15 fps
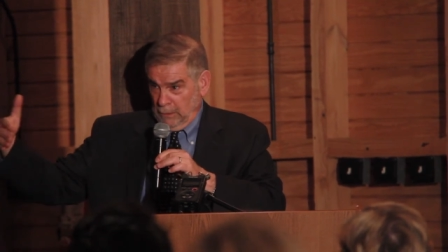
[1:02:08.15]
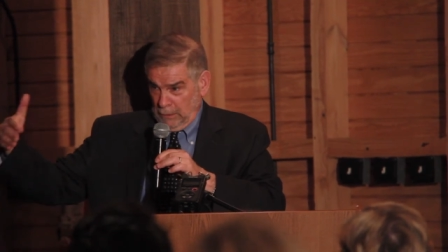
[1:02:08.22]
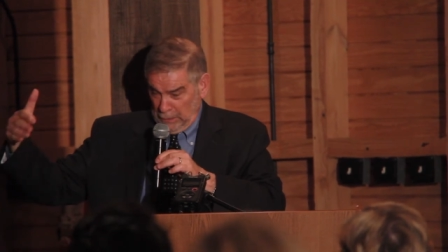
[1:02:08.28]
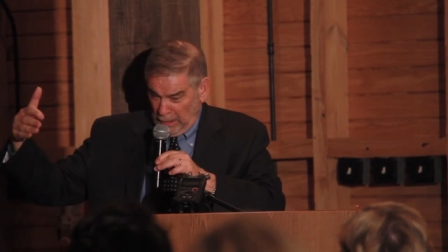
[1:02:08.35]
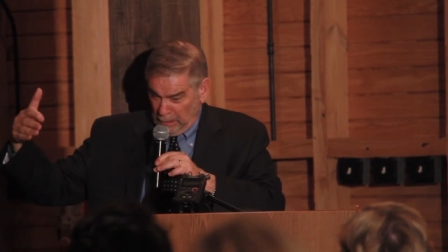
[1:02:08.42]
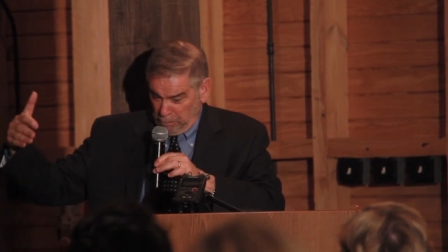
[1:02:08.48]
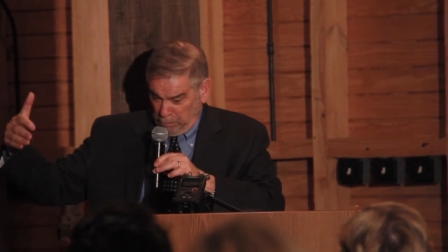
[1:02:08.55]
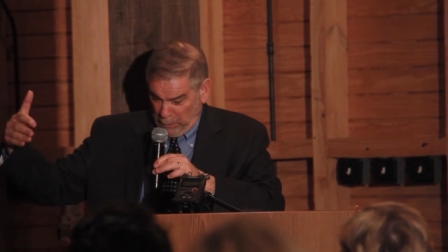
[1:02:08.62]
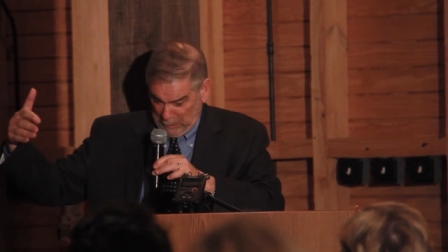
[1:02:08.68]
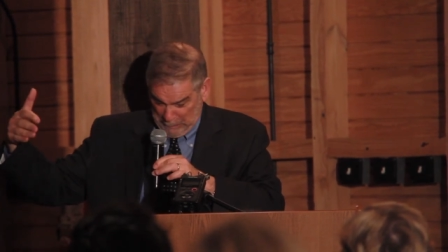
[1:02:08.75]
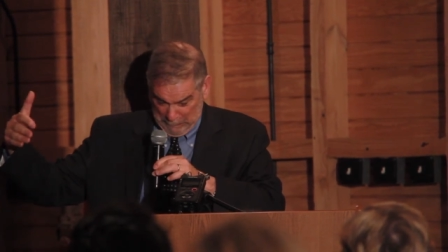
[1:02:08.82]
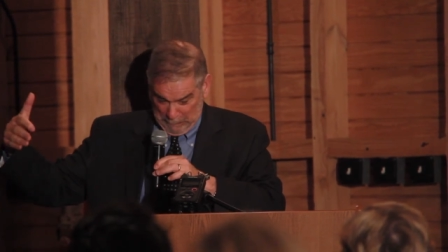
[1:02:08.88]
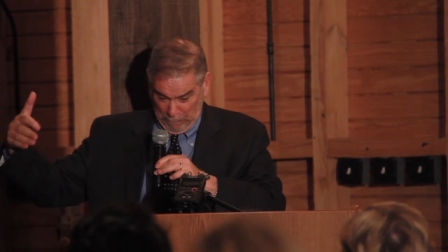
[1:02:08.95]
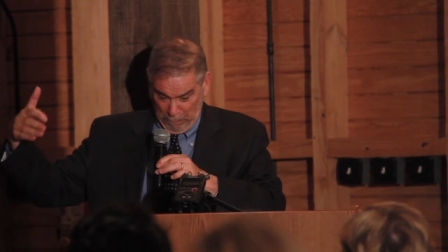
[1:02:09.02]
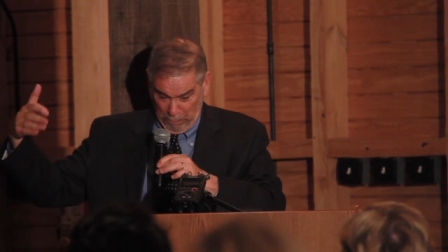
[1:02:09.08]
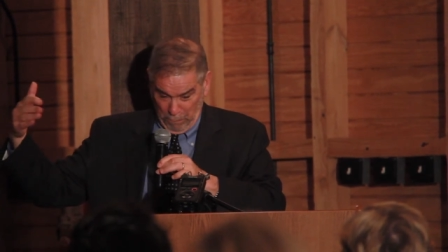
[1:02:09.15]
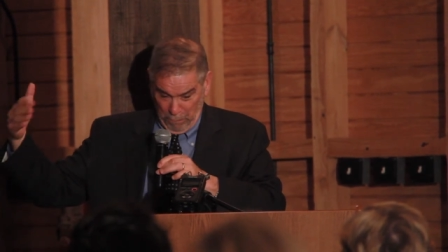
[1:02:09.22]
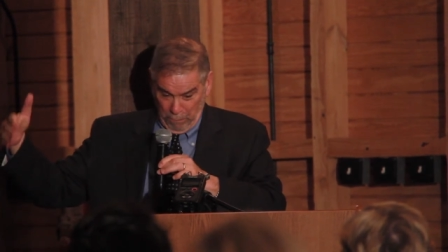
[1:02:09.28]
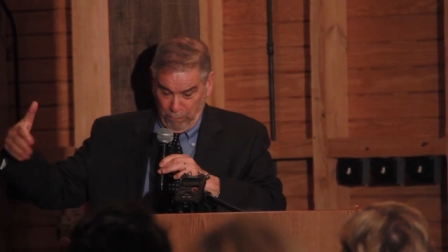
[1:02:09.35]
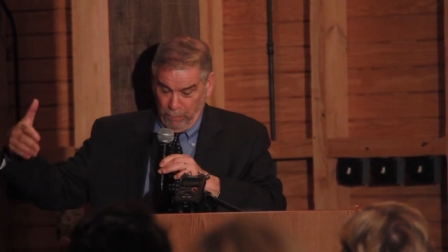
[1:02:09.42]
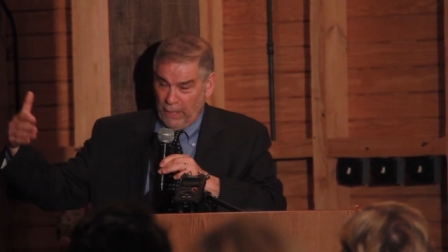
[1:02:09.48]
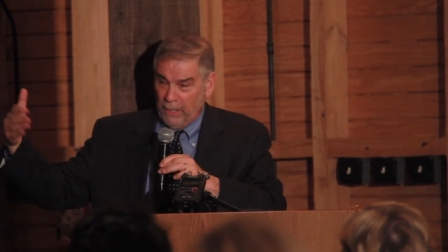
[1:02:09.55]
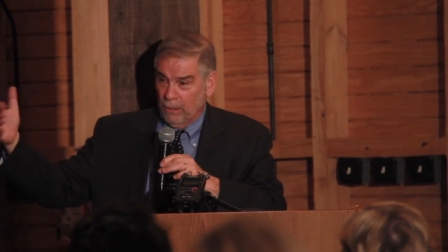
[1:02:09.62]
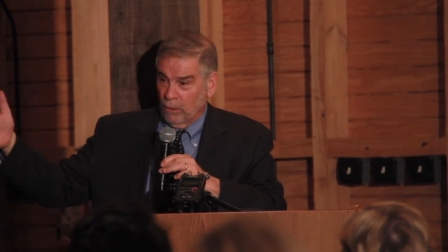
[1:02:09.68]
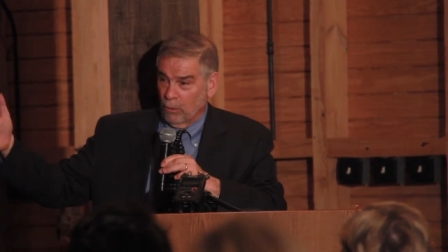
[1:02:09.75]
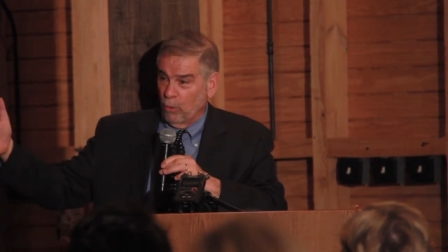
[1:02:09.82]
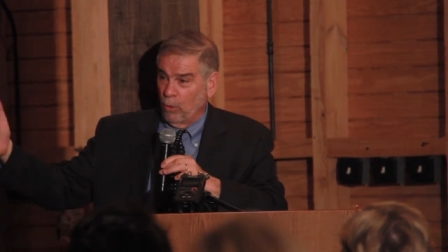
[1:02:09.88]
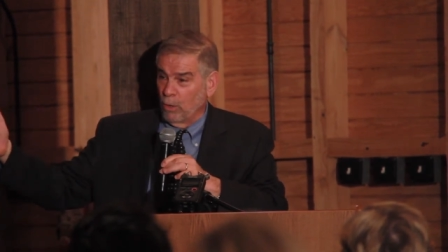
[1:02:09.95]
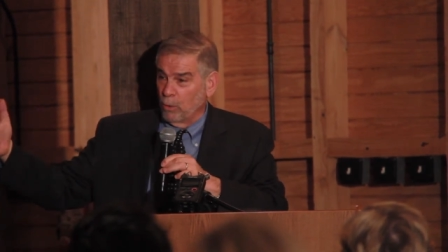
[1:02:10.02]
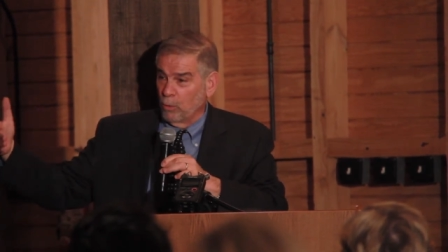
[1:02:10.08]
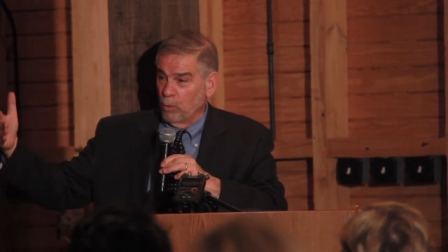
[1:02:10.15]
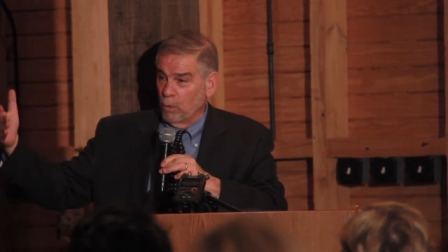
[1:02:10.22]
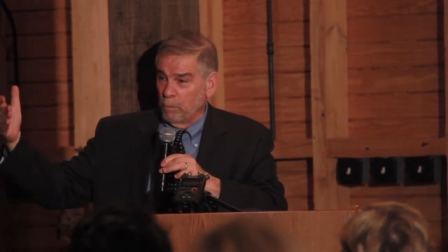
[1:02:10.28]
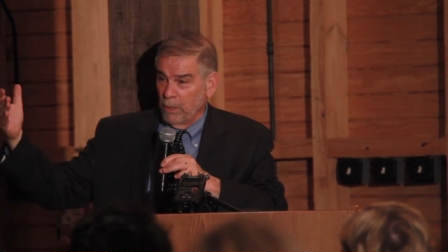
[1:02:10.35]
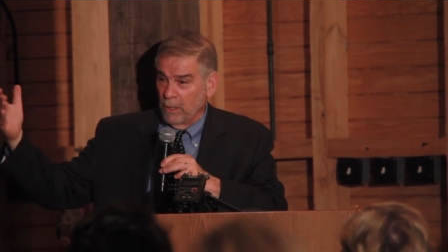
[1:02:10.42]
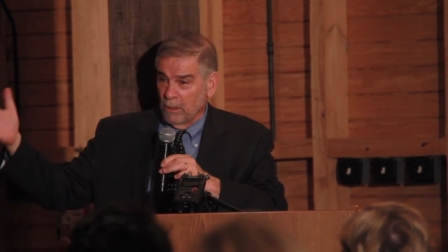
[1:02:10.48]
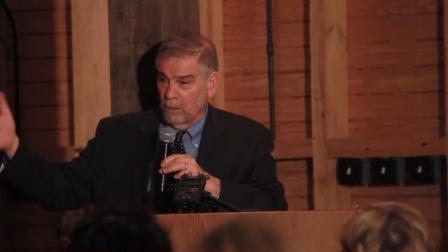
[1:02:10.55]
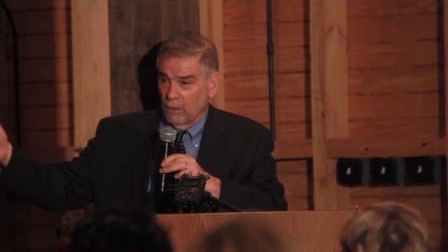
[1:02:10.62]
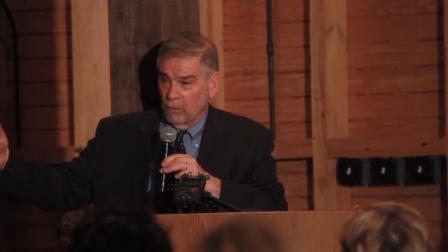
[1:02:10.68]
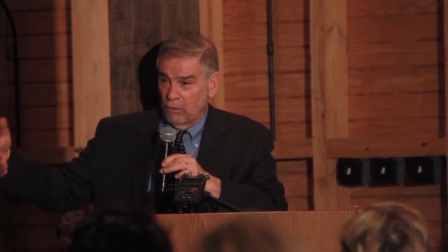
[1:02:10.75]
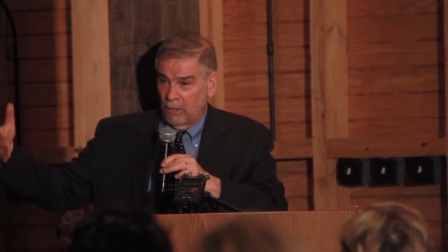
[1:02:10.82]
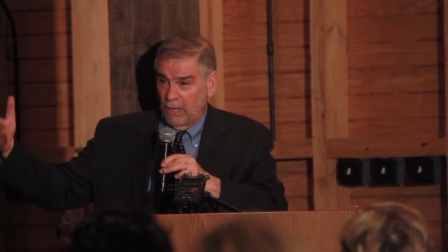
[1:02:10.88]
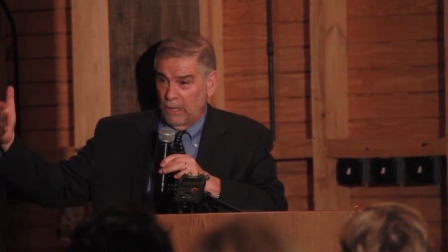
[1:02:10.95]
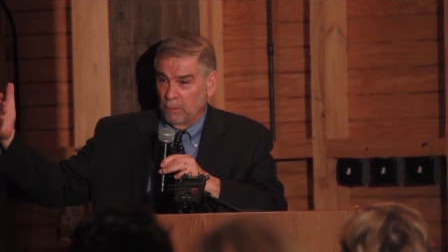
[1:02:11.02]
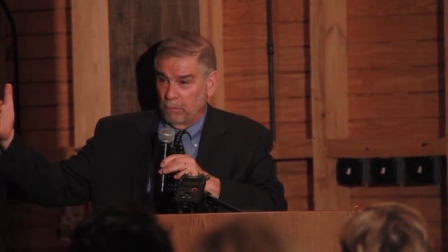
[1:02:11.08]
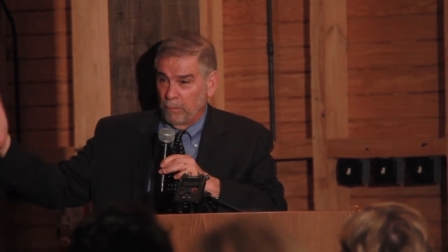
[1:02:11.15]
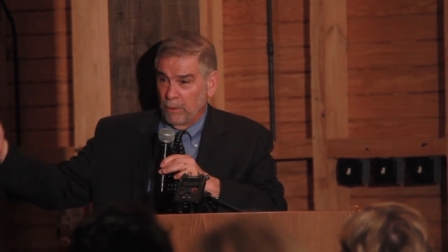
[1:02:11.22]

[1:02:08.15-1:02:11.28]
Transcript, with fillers: not being paid at all, who were being contained,